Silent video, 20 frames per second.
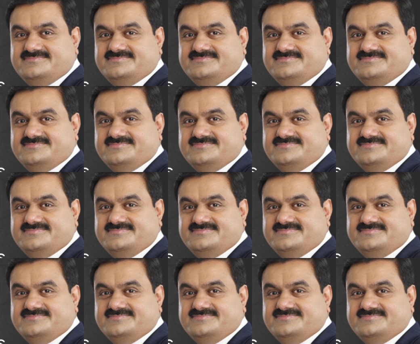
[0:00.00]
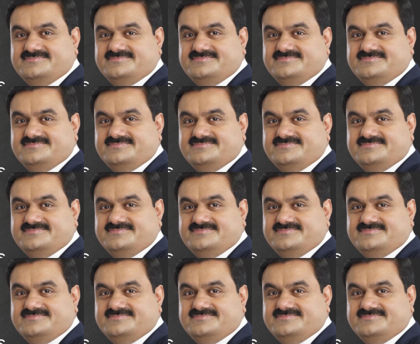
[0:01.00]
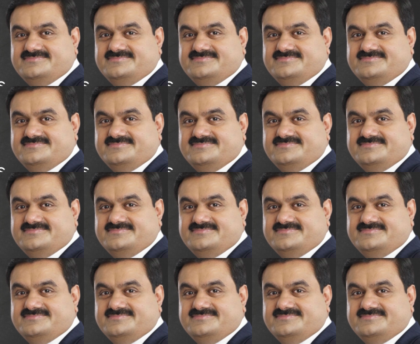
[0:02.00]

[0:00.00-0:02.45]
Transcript: (no one is talking)